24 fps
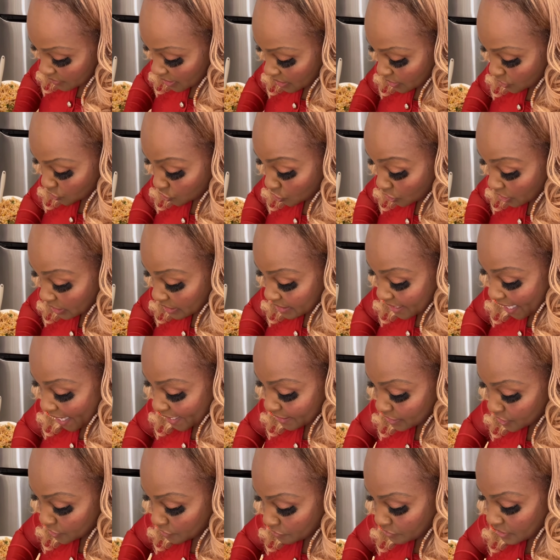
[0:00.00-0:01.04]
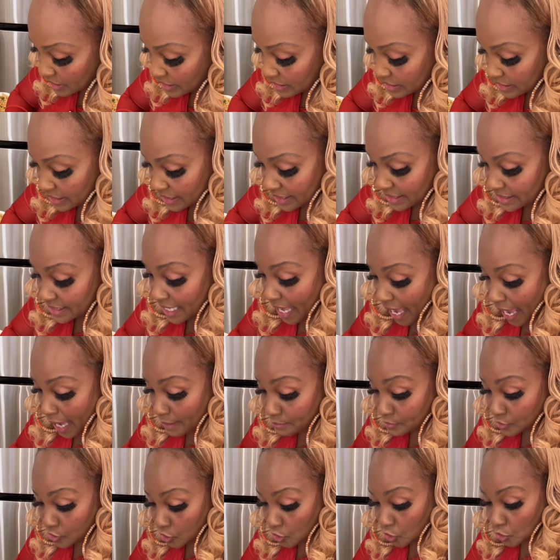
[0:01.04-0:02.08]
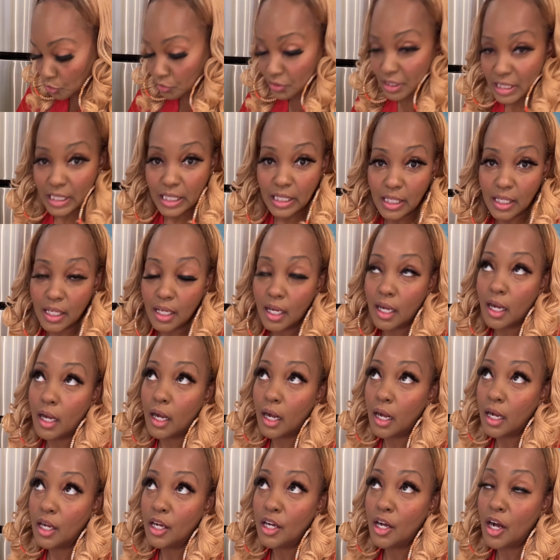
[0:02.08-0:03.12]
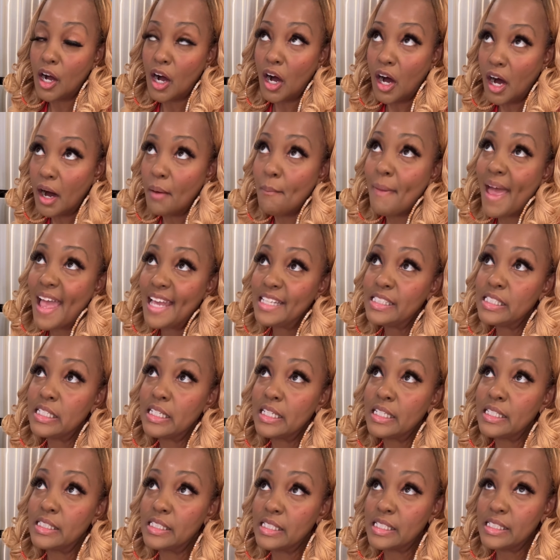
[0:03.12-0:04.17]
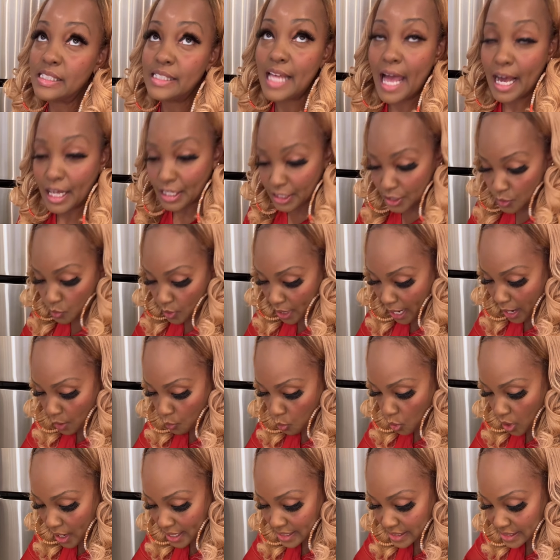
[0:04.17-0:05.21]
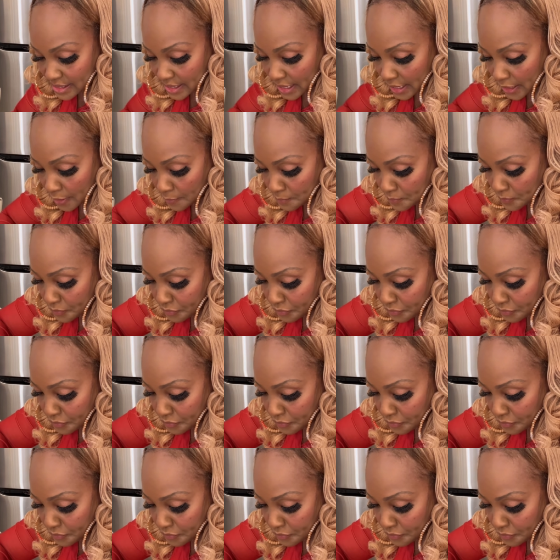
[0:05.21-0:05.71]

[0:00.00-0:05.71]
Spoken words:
So the taste of this is absolutely amazing. It's exactly what I wanted.